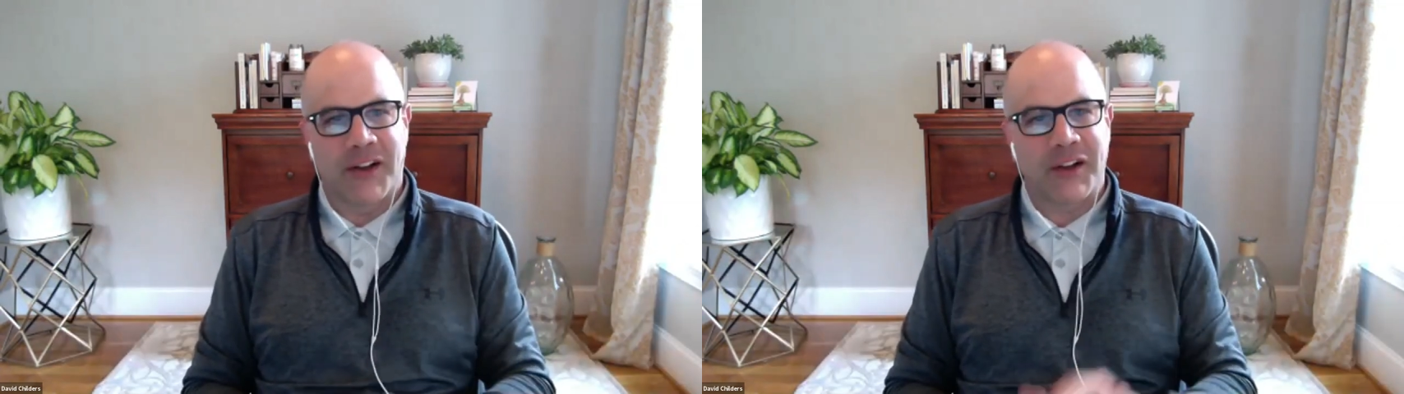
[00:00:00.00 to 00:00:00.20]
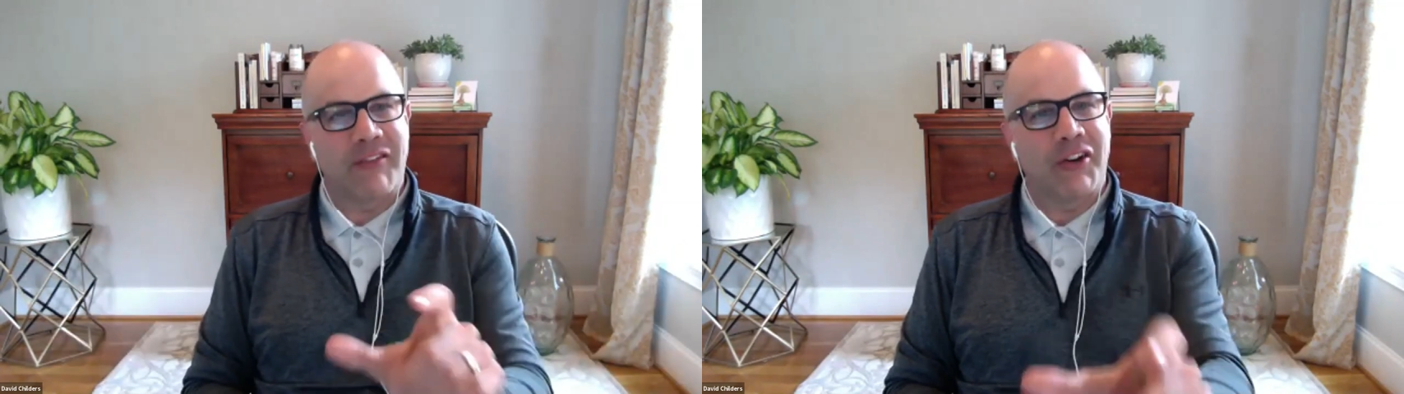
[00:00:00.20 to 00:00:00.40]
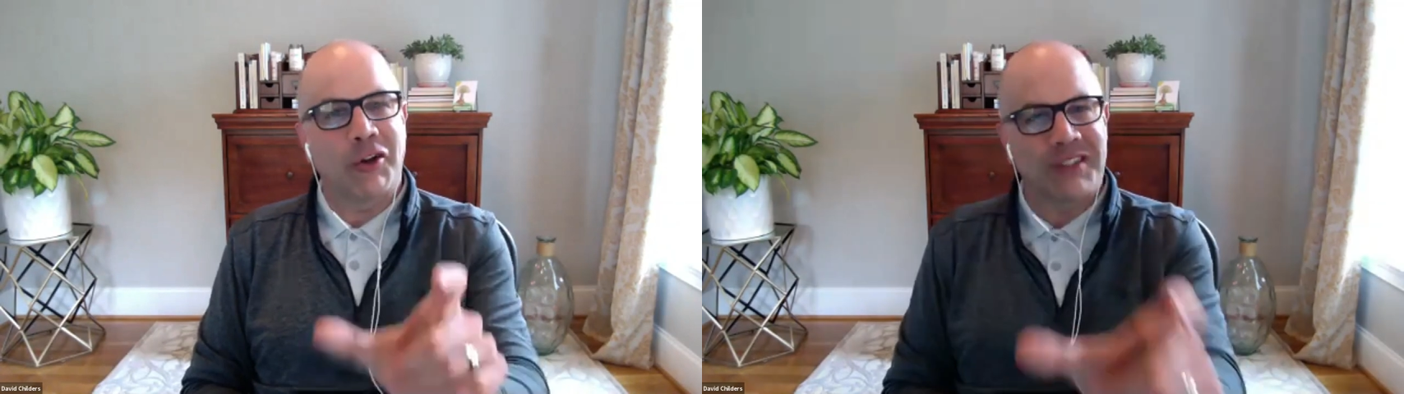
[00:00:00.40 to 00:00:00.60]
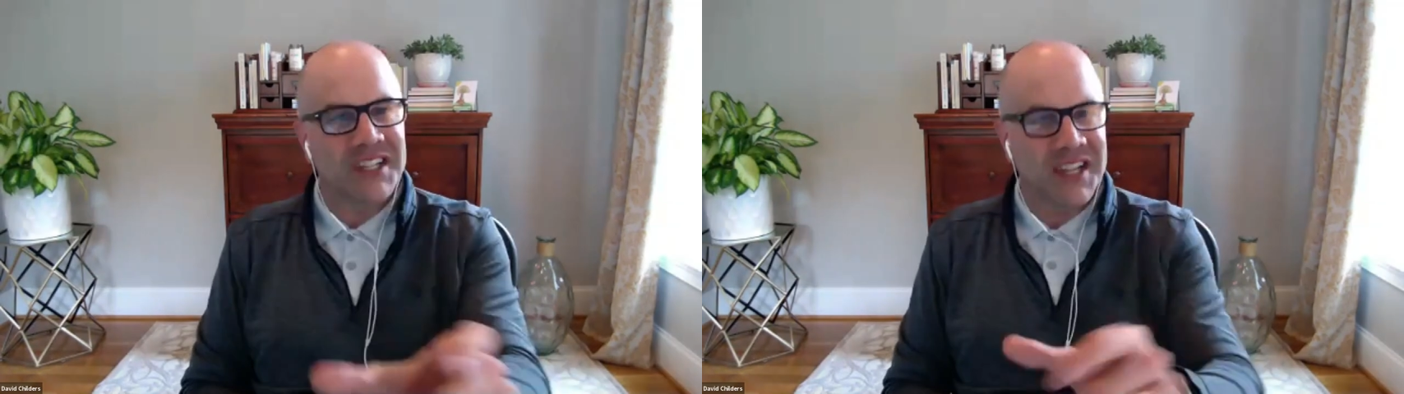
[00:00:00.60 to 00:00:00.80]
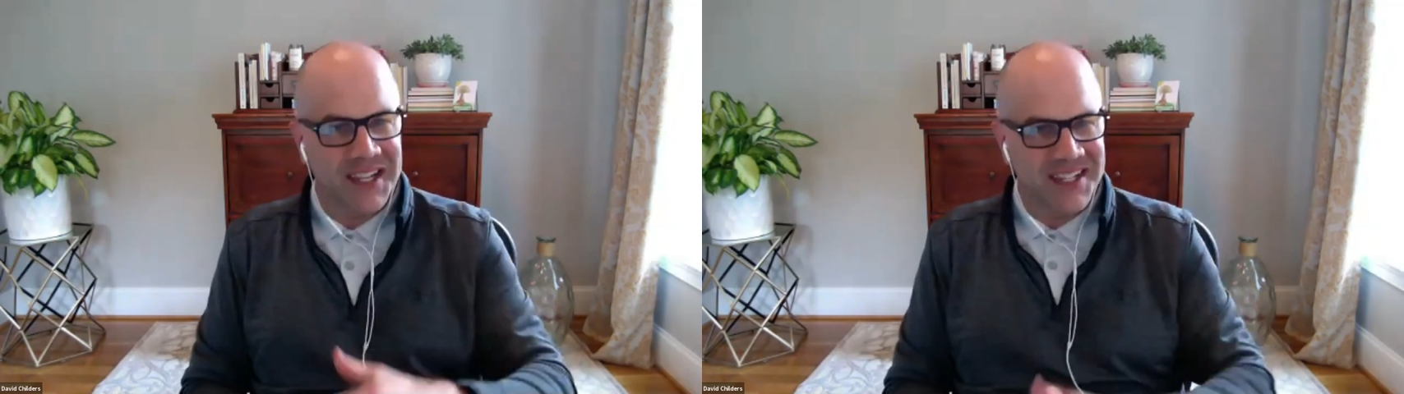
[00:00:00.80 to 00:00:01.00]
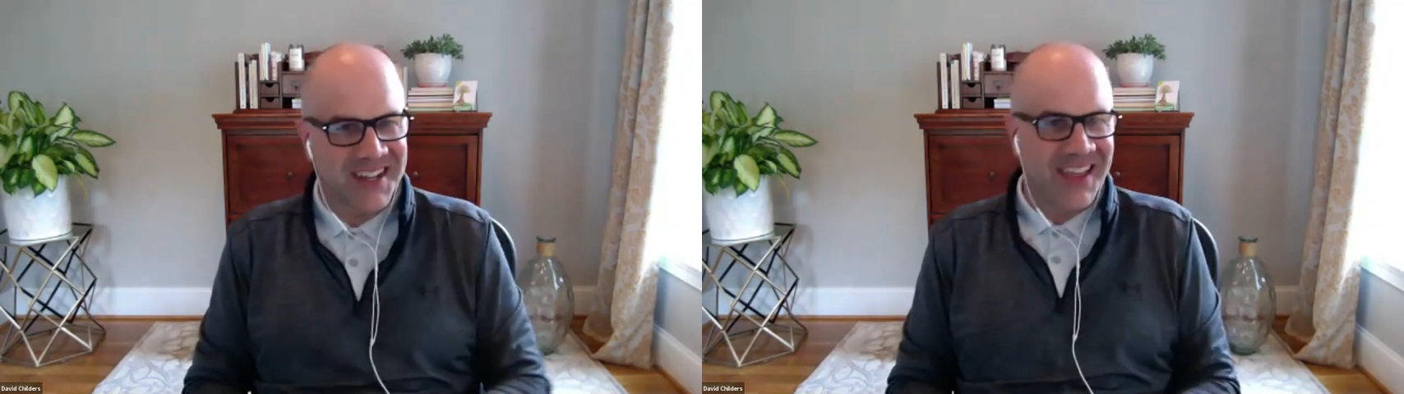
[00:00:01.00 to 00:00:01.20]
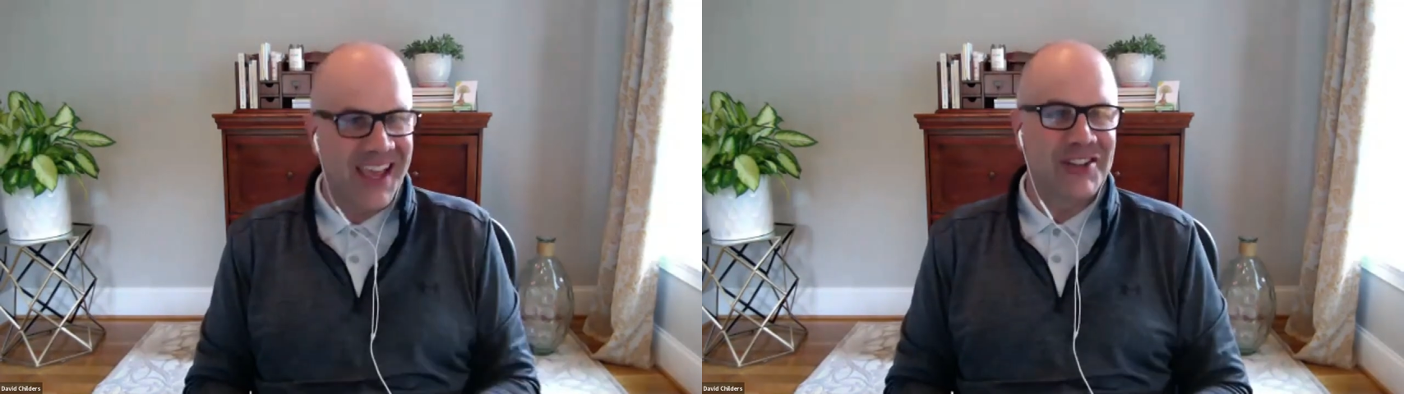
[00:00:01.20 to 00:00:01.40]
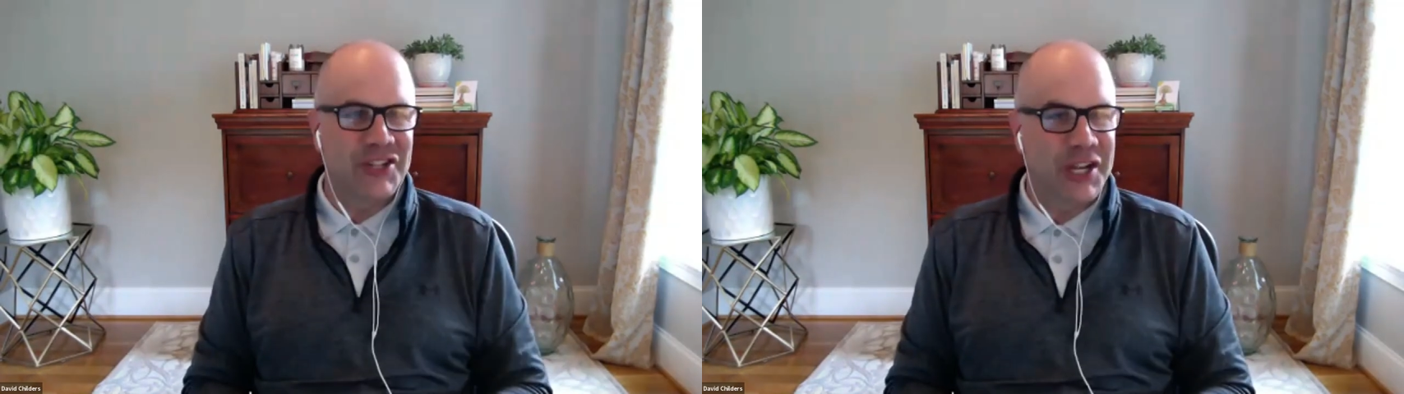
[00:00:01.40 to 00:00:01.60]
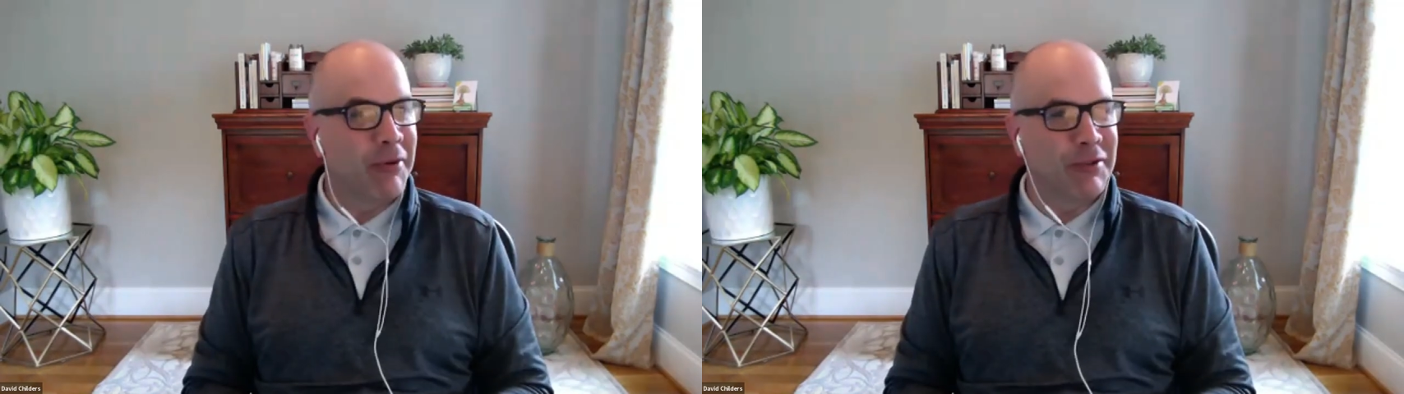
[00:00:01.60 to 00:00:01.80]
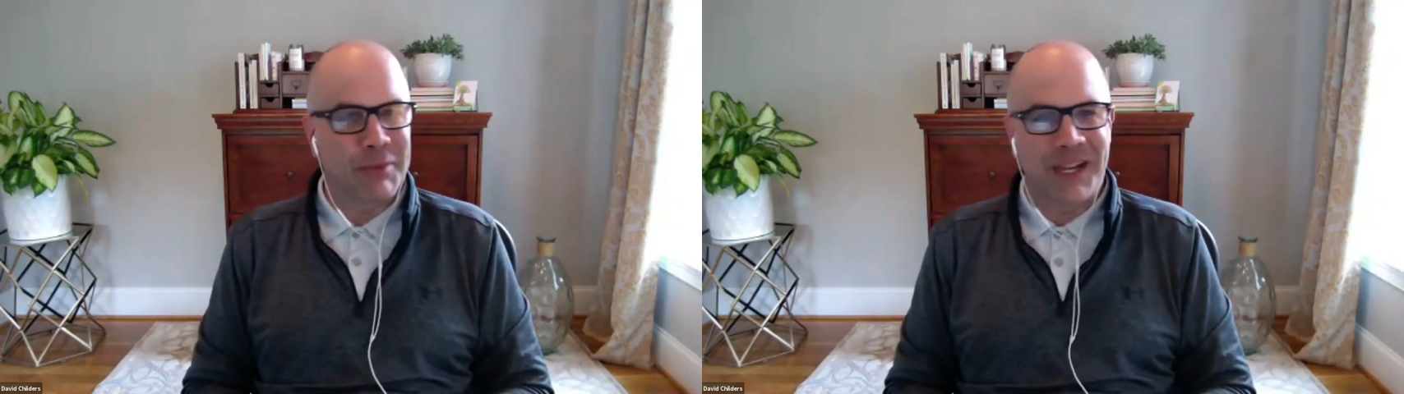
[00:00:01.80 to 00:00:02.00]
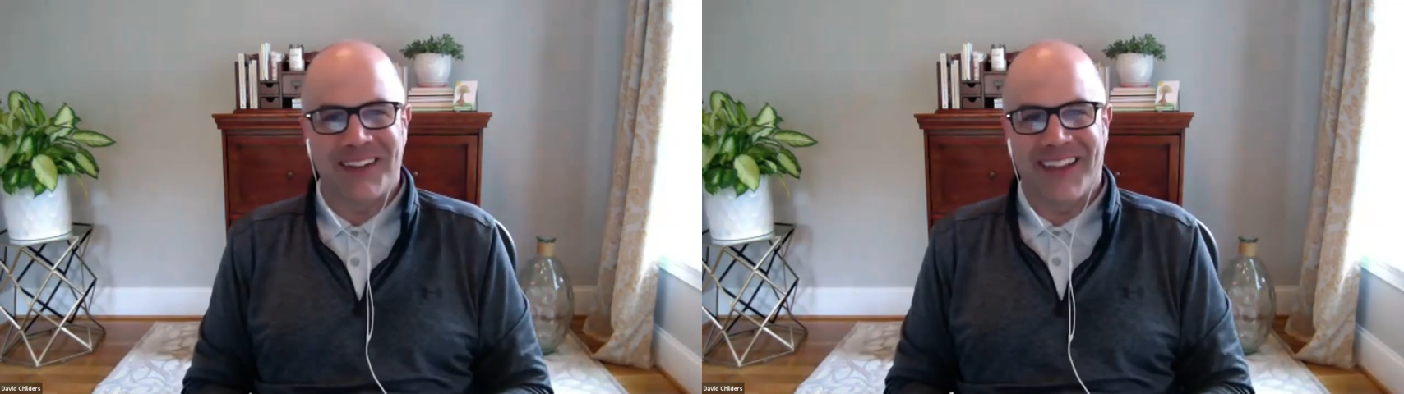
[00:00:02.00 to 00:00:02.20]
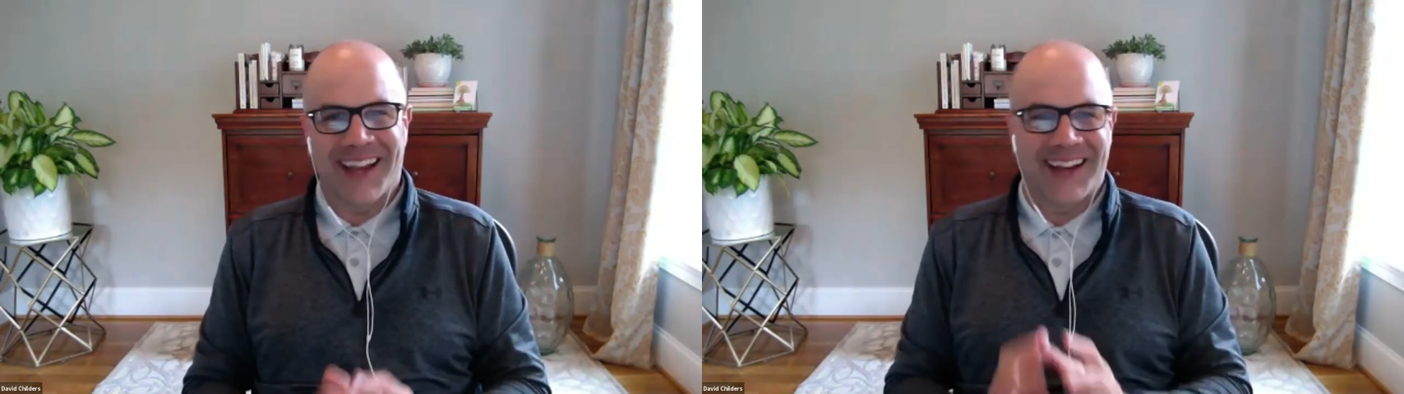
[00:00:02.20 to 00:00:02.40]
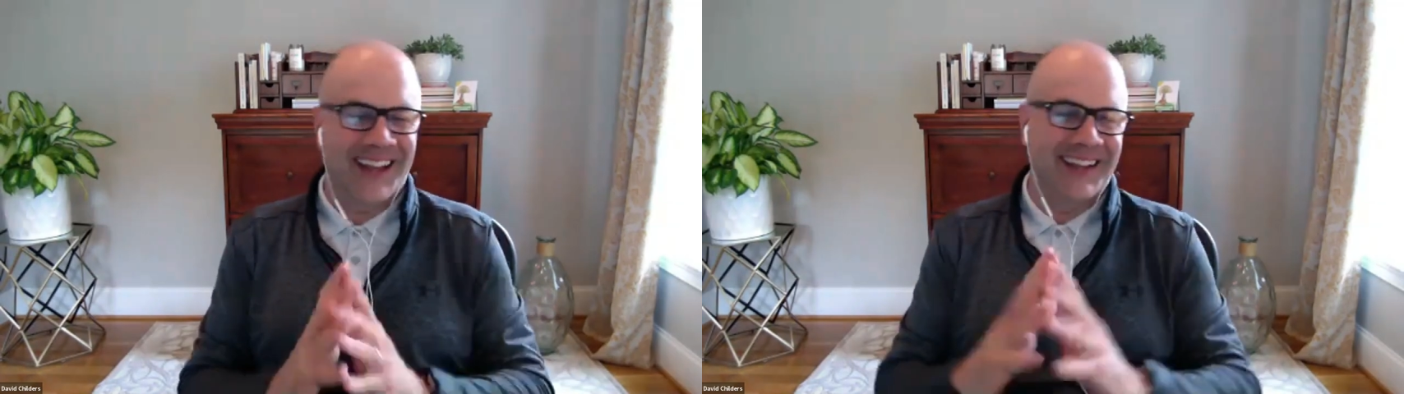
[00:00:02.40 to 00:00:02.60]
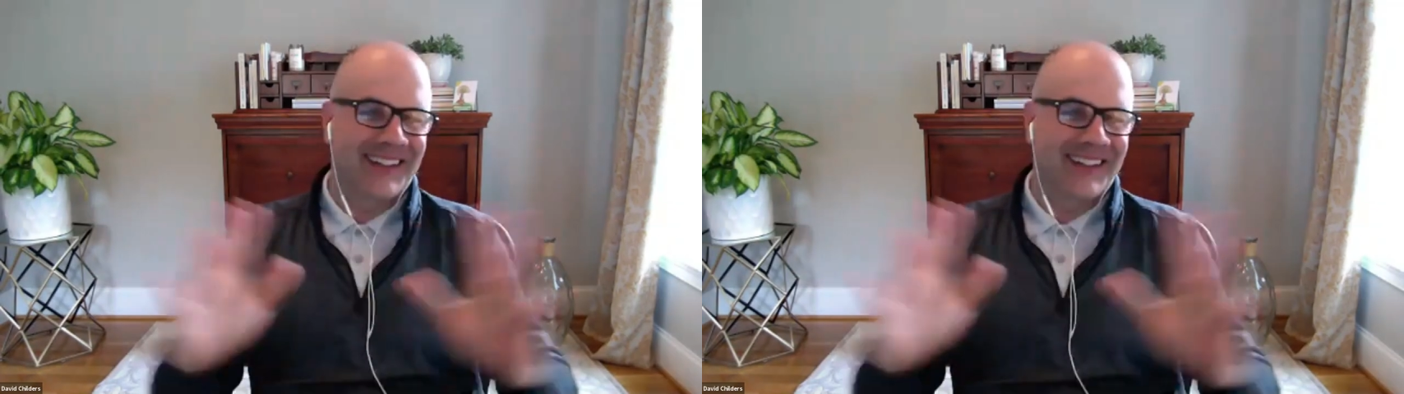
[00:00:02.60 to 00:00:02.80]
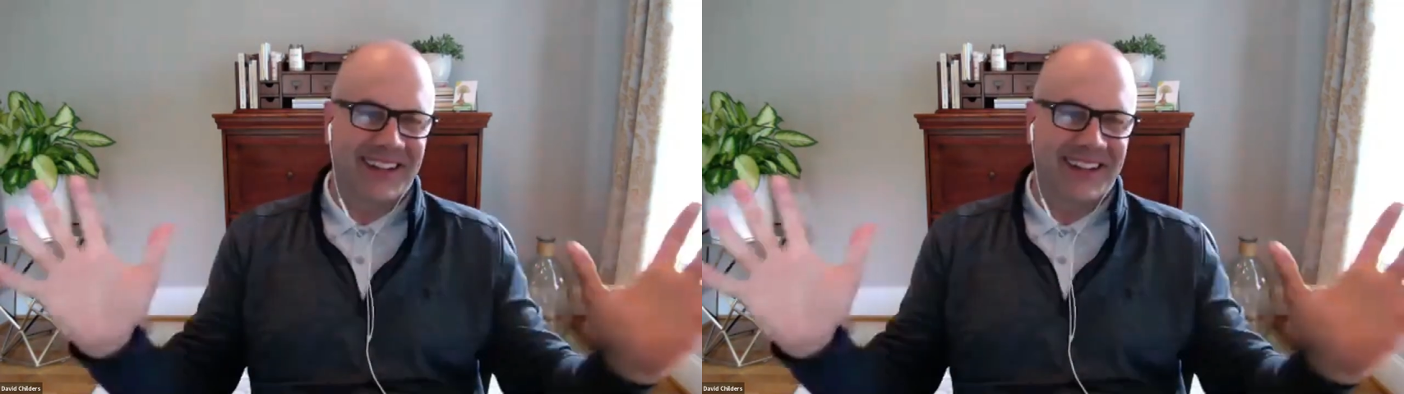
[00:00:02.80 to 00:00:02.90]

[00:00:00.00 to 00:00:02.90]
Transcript: I'll give a little tease to that. Jim will speak to that and